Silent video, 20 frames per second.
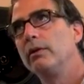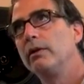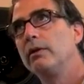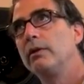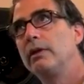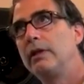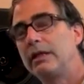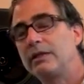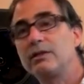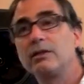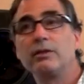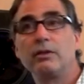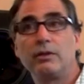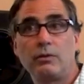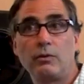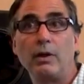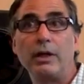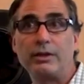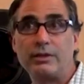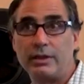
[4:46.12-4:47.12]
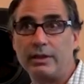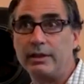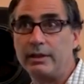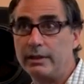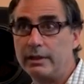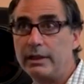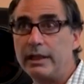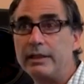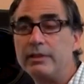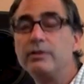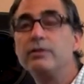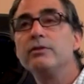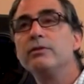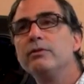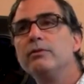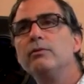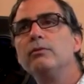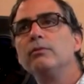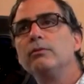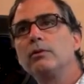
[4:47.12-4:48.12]
That's a good question. They
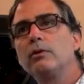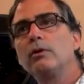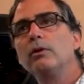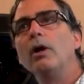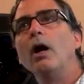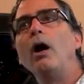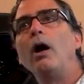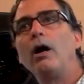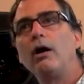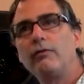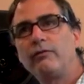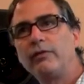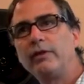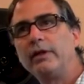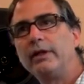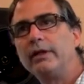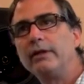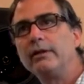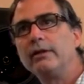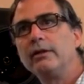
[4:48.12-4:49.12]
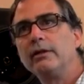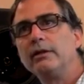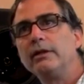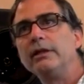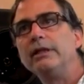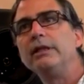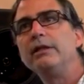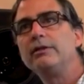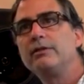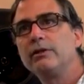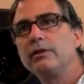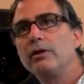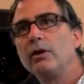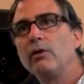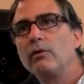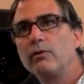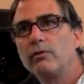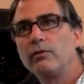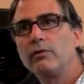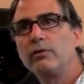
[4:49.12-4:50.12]
do often need to
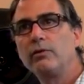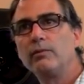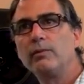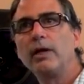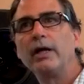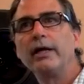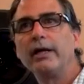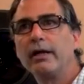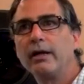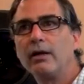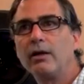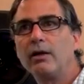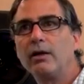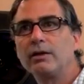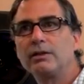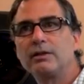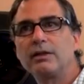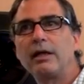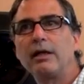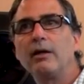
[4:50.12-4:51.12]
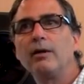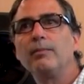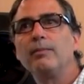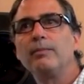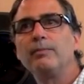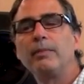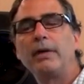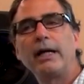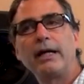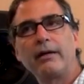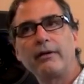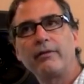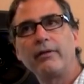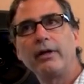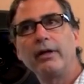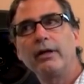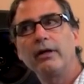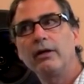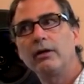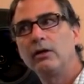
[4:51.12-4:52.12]
go through my analog setup back
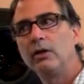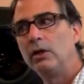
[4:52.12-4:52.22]
there.